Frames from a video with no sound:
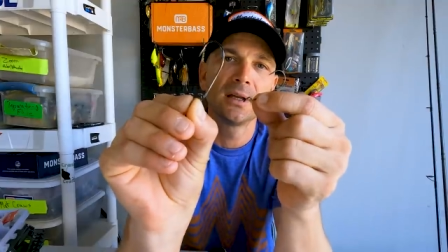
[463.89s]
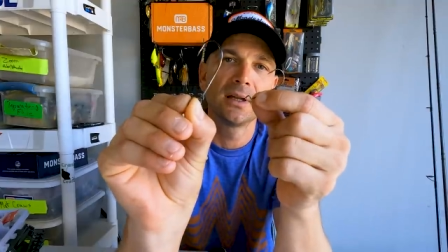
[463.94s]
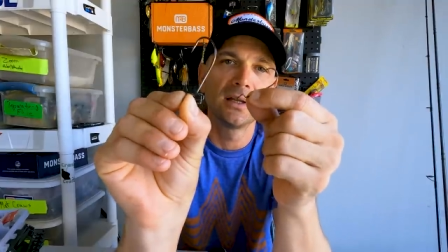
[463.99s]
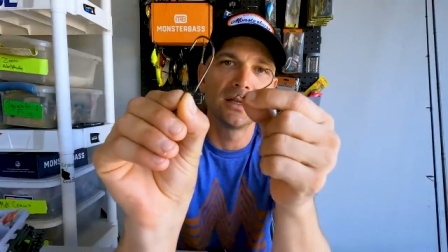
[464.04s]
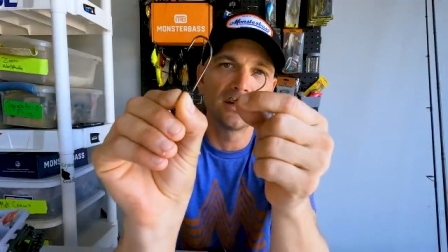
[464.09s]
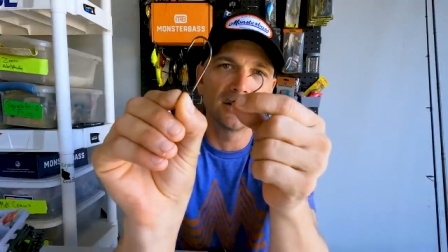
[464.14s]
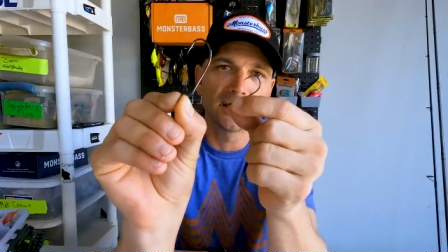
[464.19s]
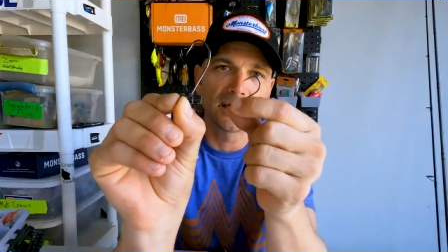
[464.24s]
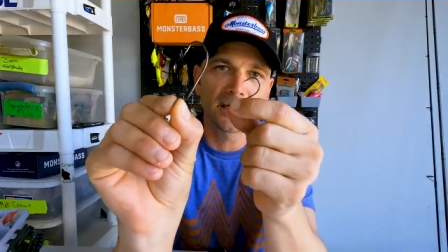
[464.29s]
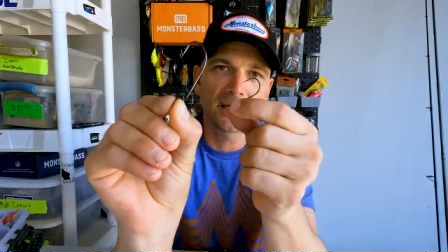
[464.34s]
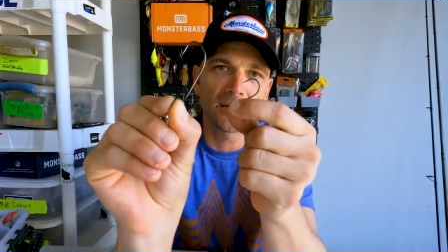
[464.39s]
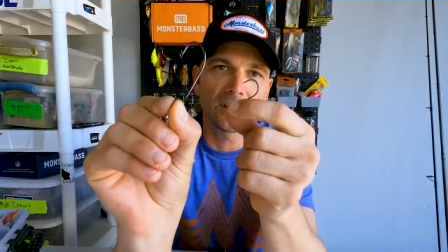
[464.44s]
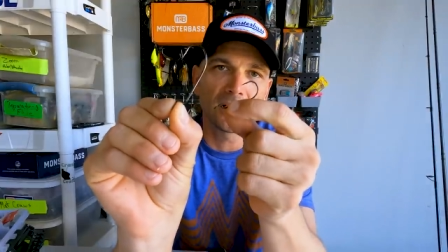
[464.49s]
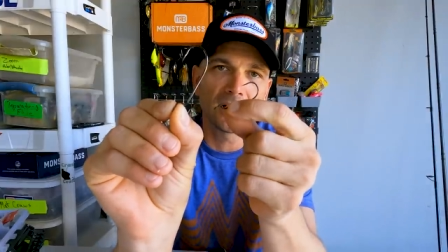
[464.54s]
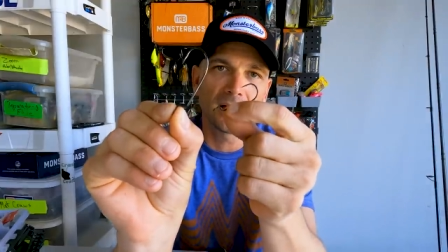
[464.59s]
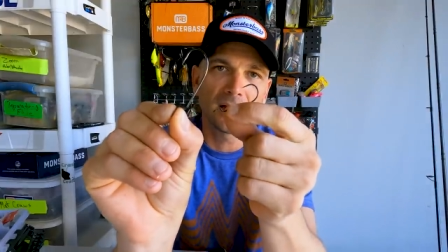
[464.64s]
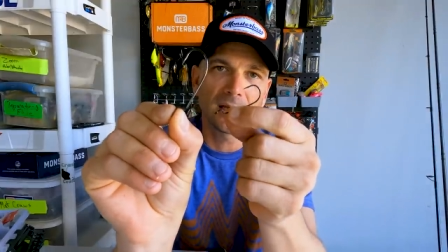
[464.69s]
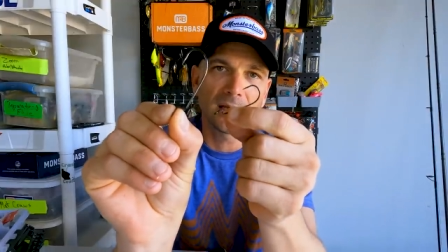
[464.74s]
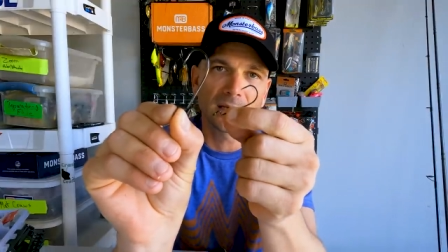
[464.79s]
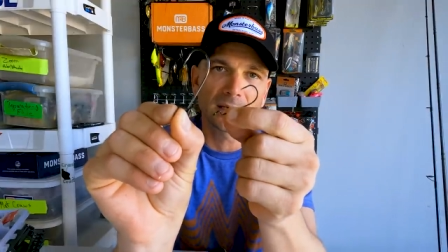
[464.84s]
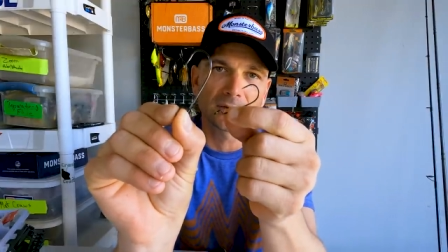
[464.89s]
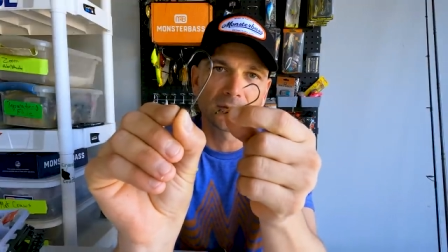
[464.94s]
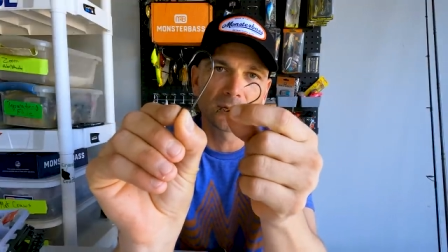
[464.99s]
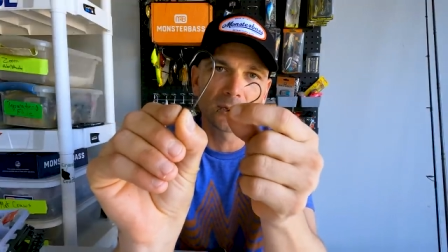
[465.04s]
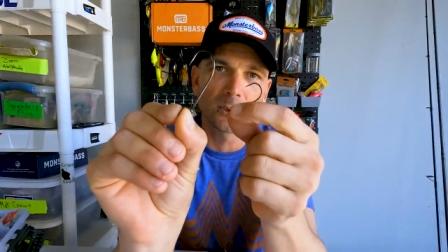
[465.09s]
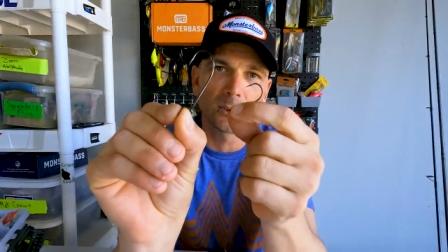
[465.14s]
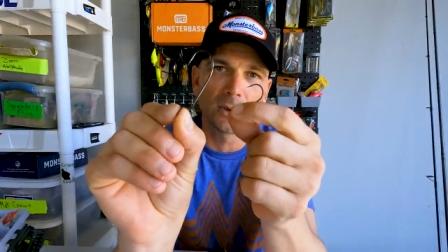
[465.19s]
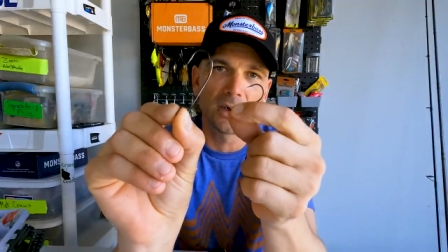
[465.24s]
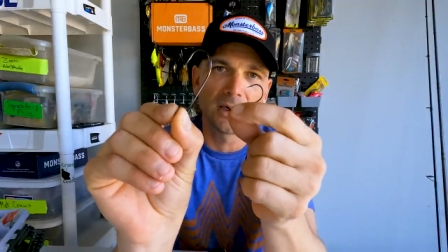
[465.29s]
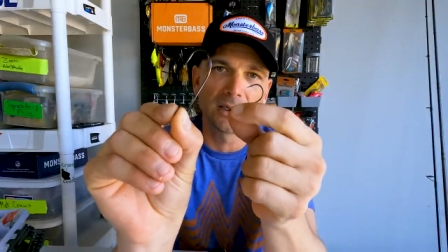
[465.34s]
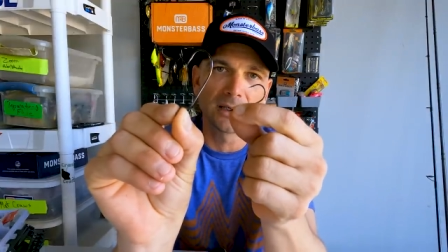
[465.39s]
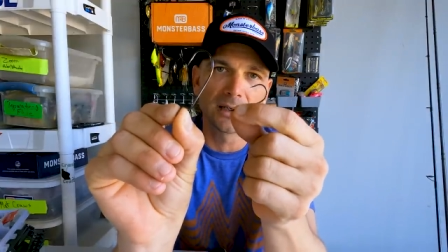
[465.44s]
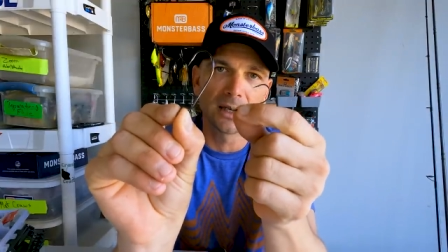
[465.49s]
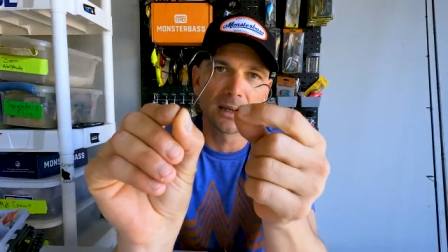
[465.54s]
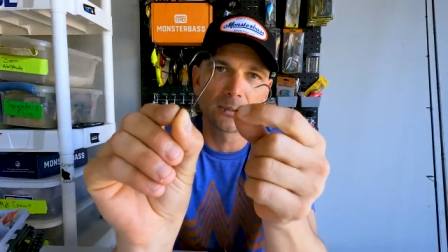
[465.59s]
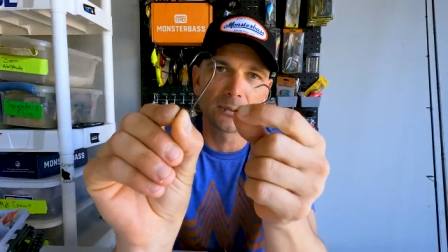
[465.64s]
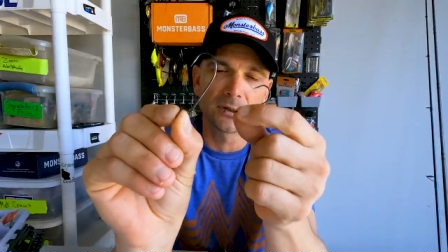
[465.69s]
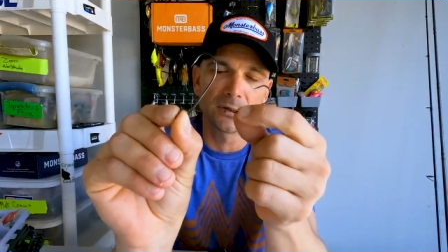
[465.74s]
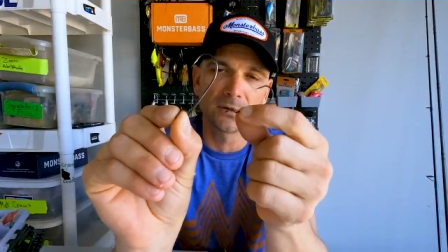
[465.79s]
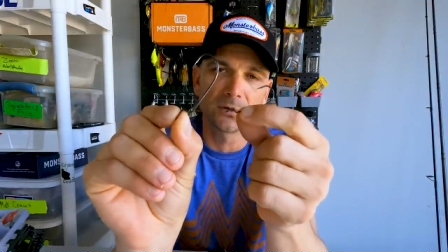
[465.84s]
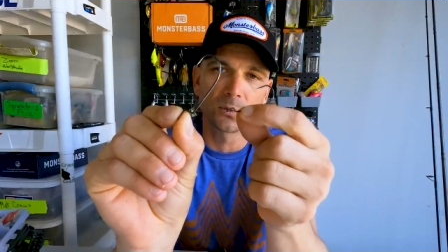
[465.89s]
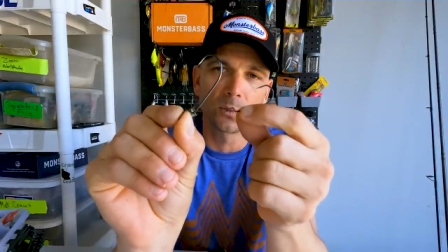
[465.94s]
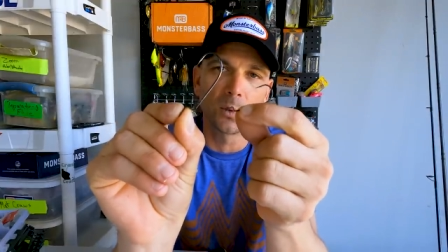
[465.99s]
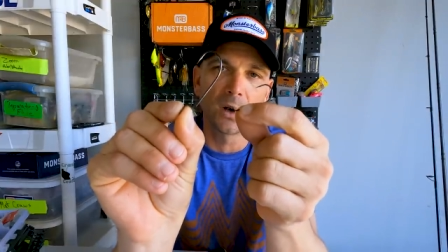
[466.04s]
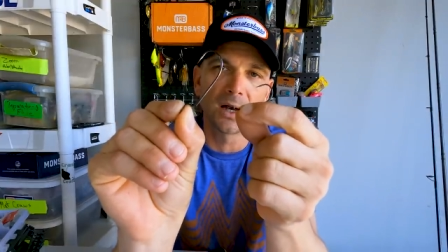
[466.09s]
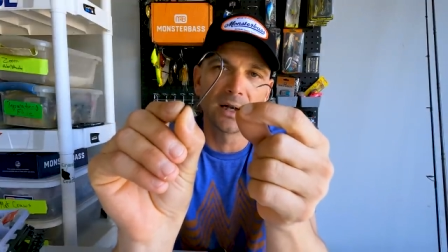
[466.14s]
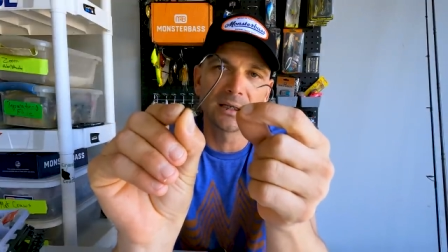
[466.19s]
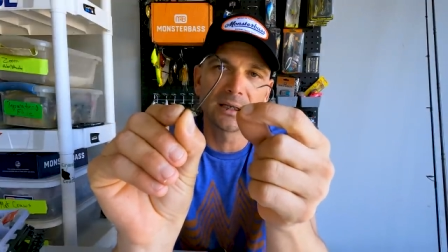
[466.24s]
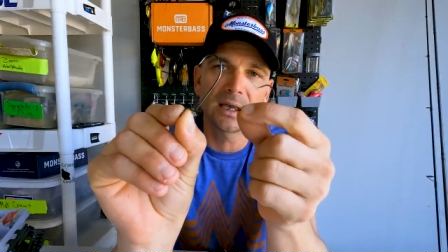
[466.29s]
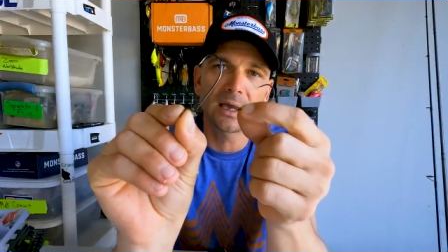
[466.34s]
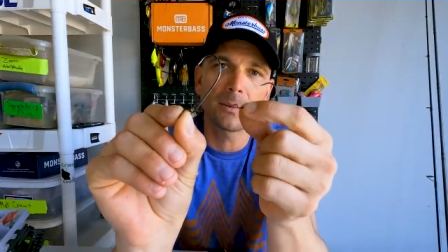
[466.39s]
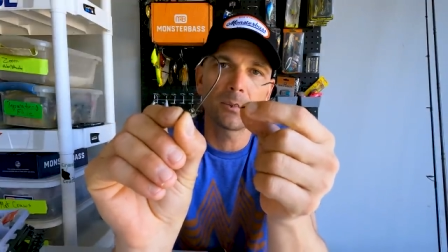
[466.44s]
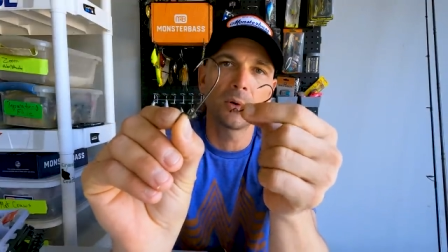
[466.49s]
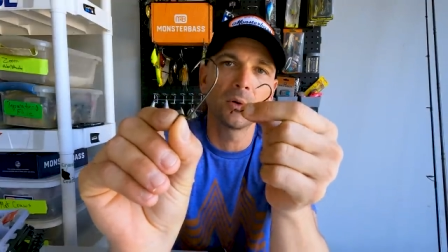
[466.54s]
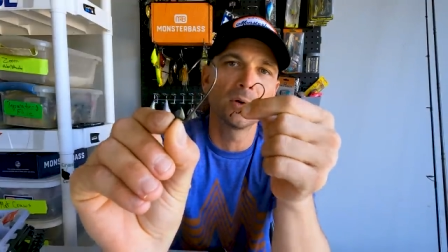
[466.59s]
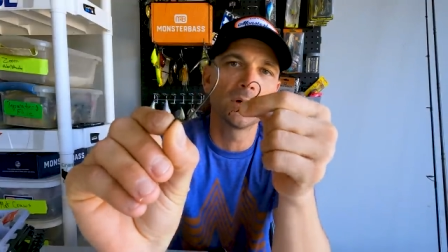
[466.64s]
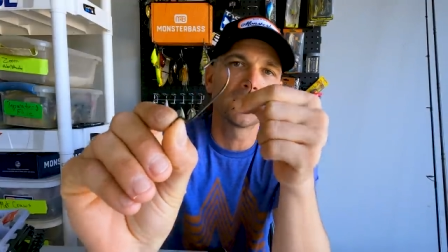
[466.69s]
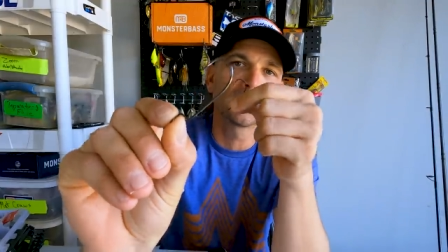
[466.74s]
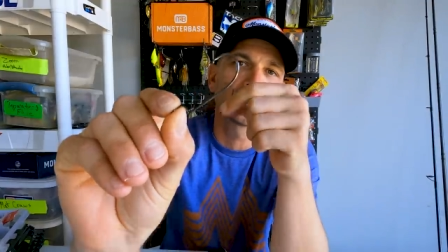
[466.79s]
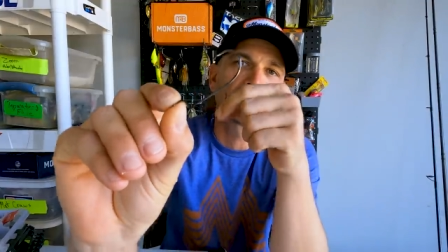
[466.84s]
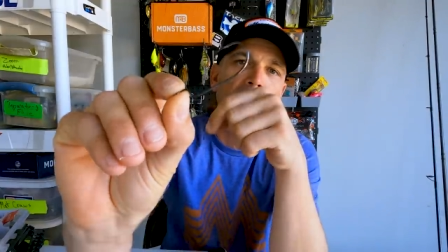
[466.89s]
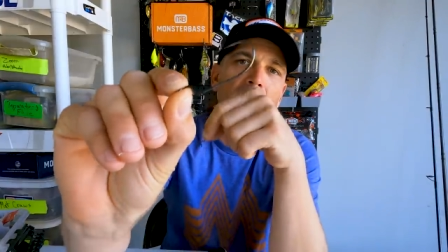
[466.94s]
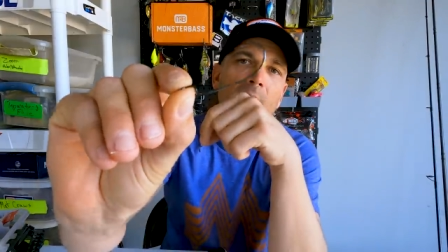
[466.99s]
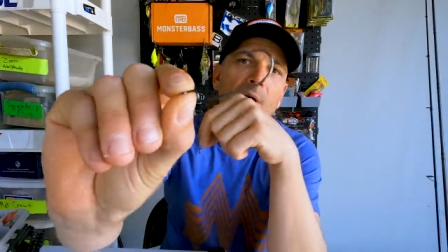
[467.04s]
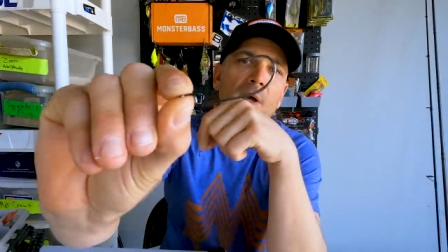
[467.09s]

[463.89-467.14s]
They're not extra wide gap. They're just wide gap hooks.